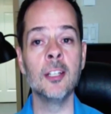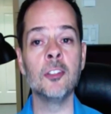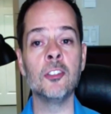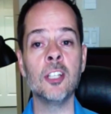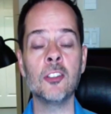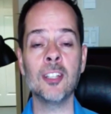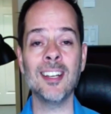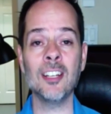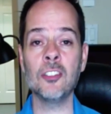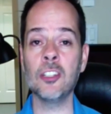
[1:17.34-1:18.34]
CS
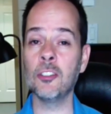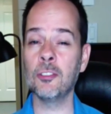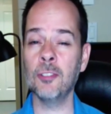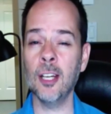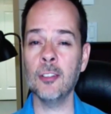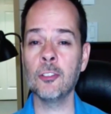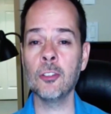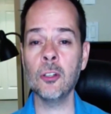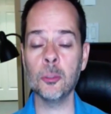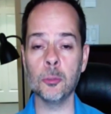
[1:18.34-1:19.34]
gas is fat
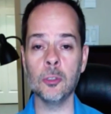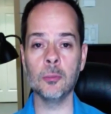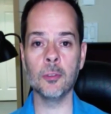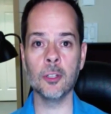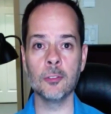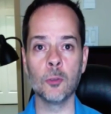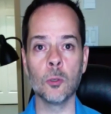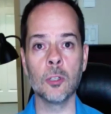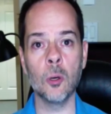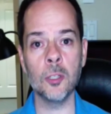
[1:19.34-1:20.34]
soluble, therefore
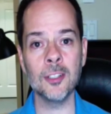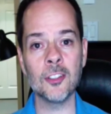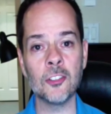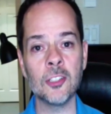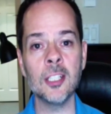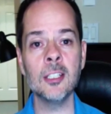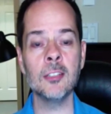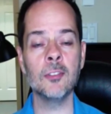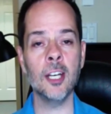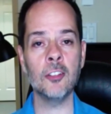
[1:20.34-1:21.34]
coating the skin in
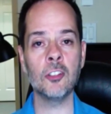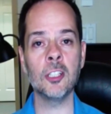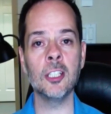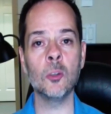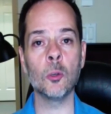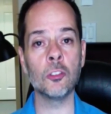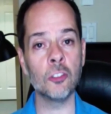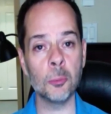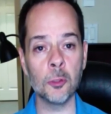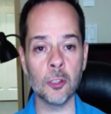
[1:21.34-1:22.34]
Vaseline or
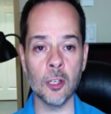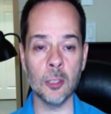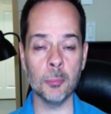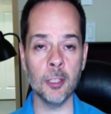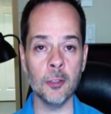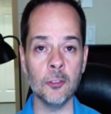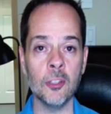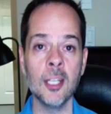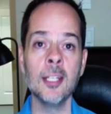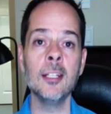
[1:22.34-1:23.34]
similar compounds
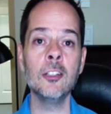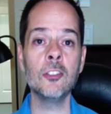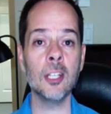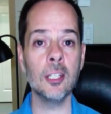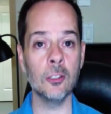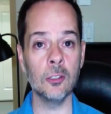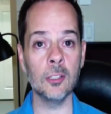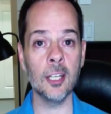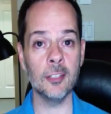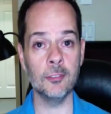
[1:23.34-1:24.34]
is ill
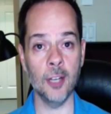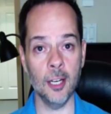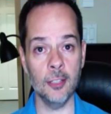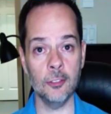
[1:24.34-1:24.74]
advised.